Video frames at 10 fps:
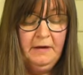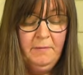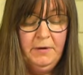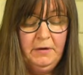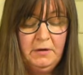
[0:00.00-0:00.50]

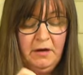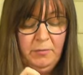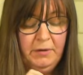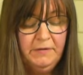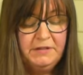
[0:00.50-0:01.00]
But a
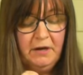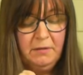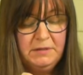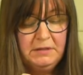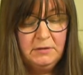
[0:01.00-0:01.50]
couple of
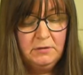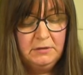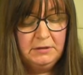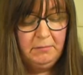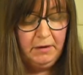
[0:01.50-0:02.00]
times is
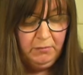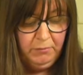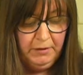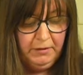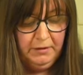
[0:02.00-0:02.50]
good in my
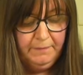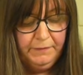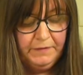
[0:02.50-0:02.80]
opinion.